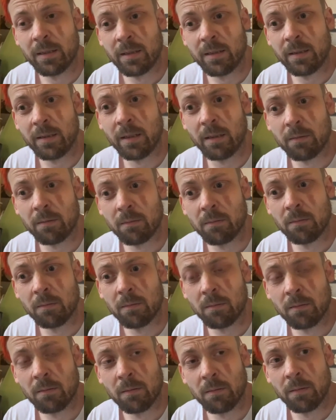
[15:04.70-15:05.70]
Yeah.
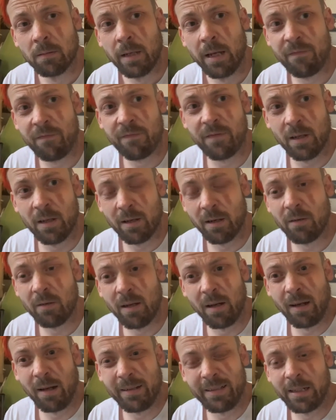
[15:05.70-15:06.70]
If, you know,
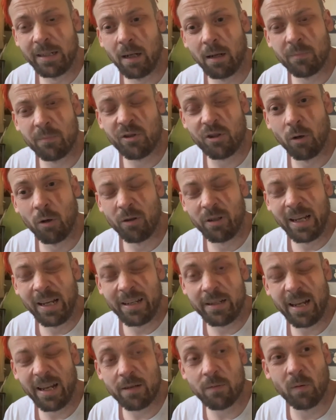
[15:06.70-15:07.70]
I, am sure
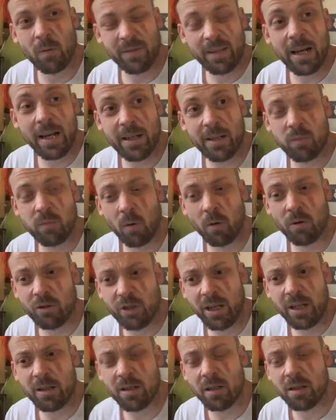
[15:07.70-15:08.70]
that's what, that is what
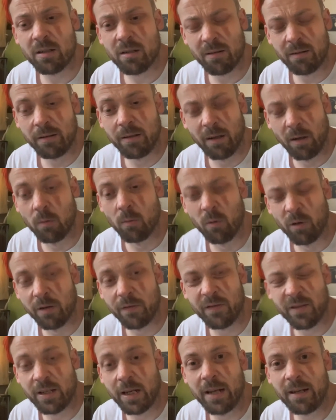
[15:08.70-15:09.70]
Jesus, you know, would have
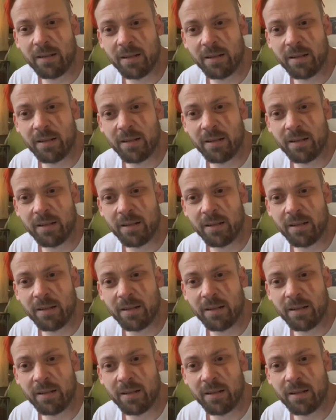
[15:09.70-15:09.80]
said.